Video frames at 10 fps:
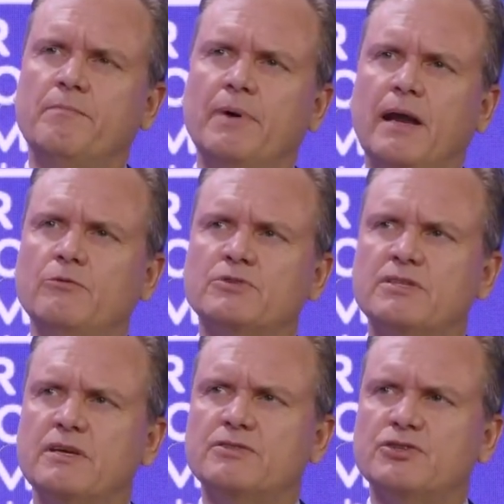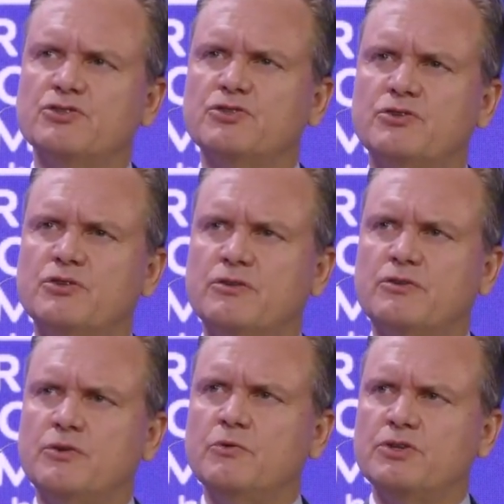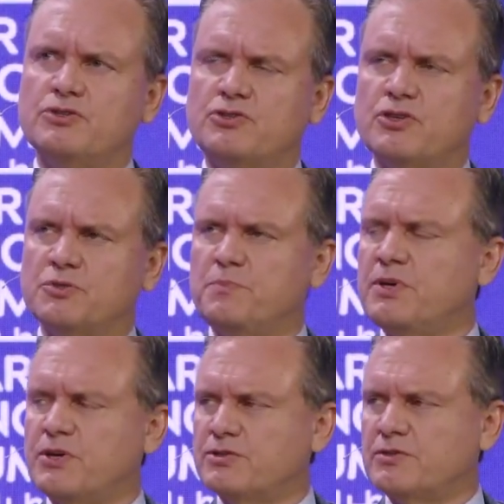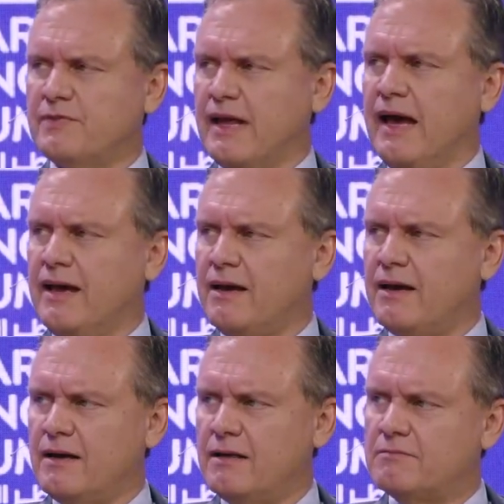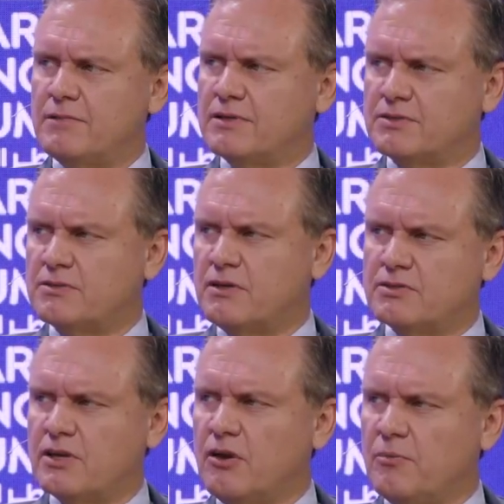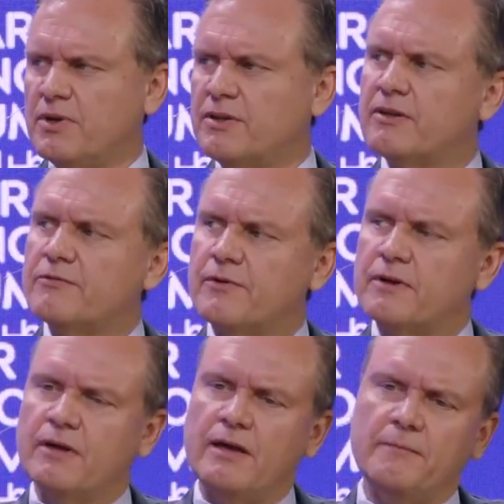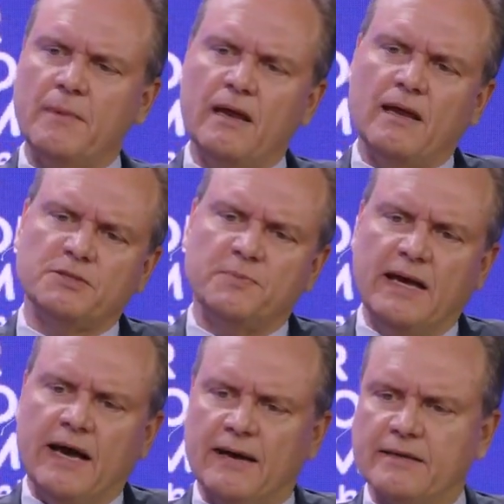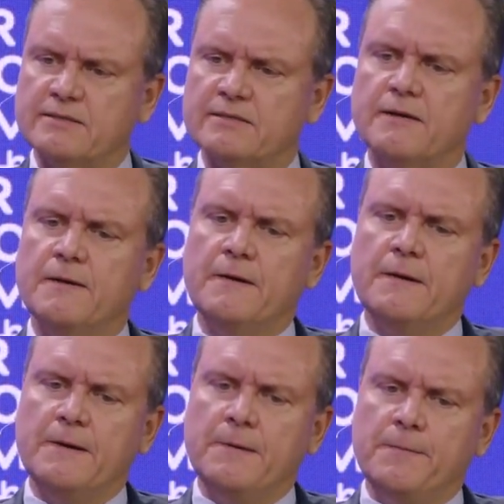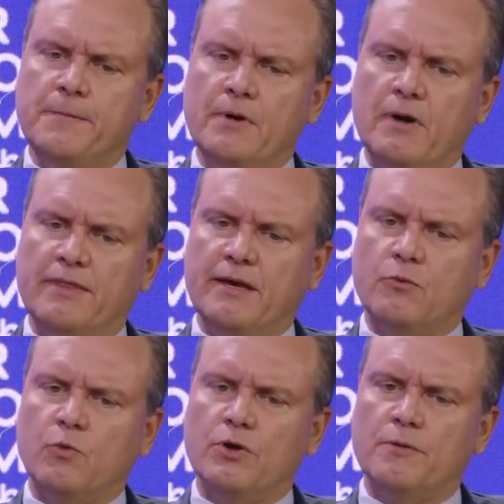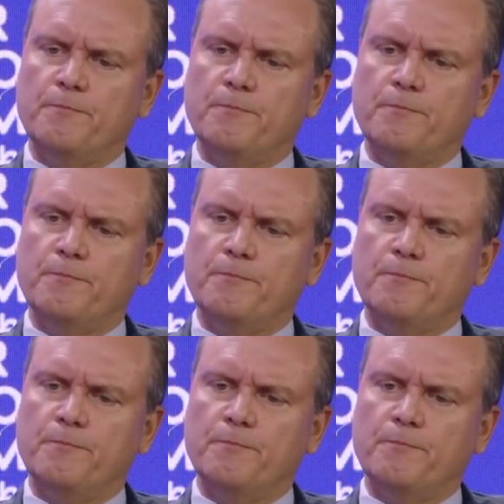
But I would say just to do it just because of that is a little bit different. And let's be honest, you know, I think what